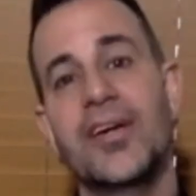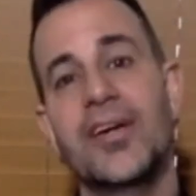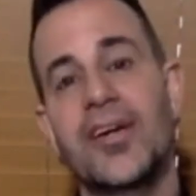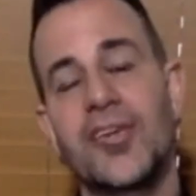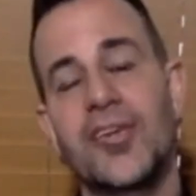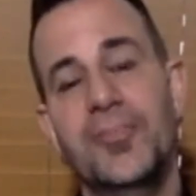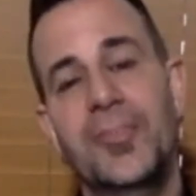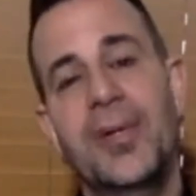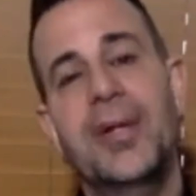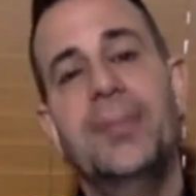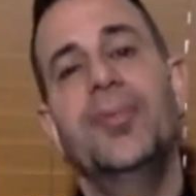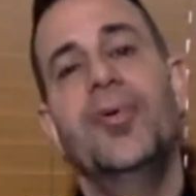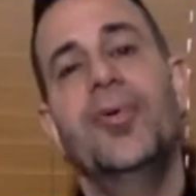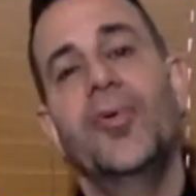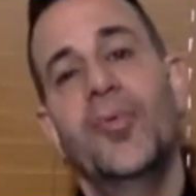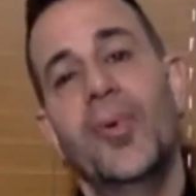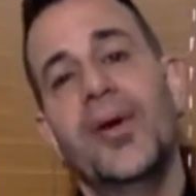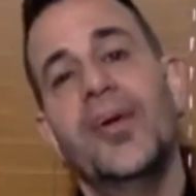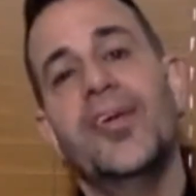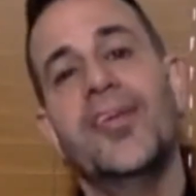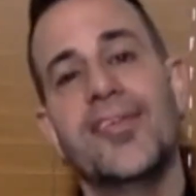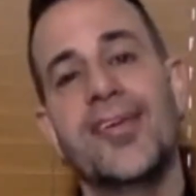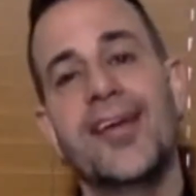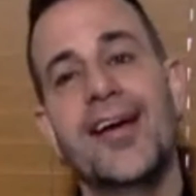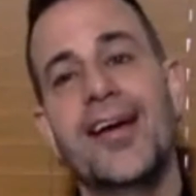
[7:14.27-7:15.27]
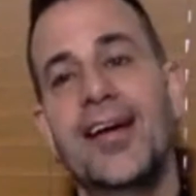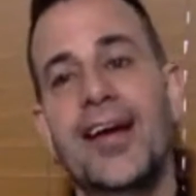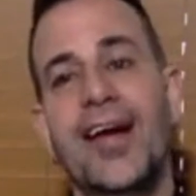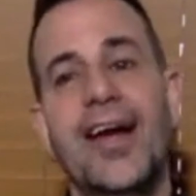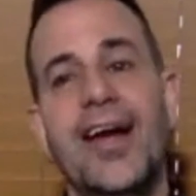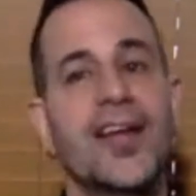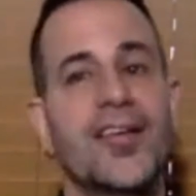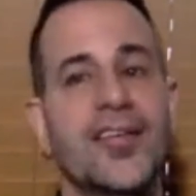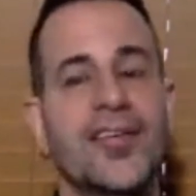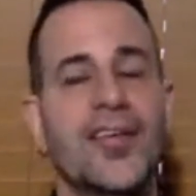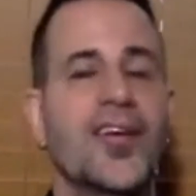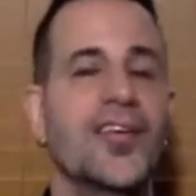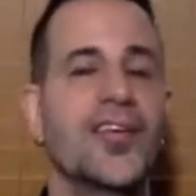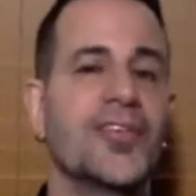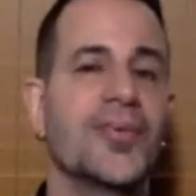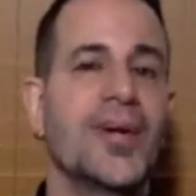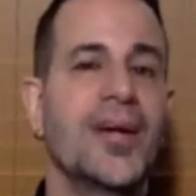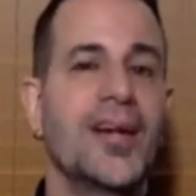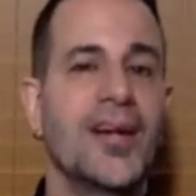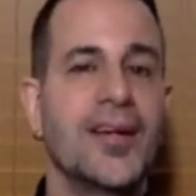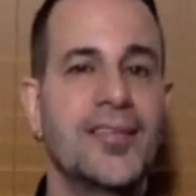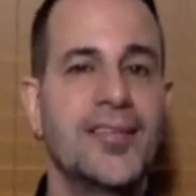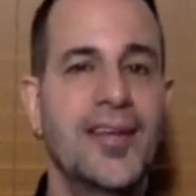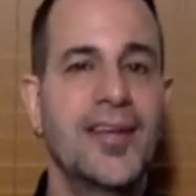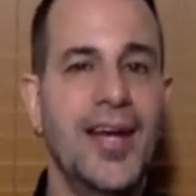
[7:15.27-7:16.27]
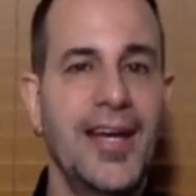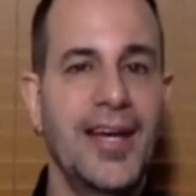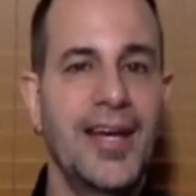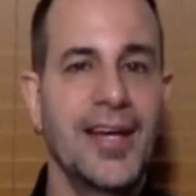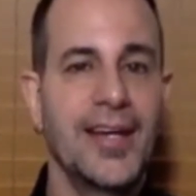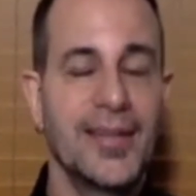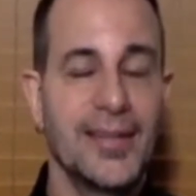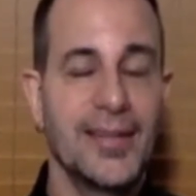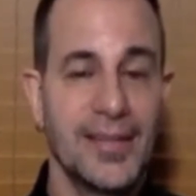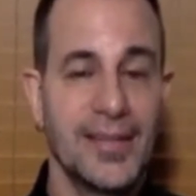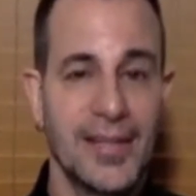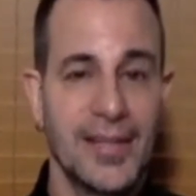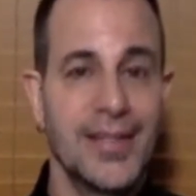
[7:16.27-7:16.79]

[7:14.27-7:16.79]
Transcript: because people will say, yeah, that sounds great, I'll take it.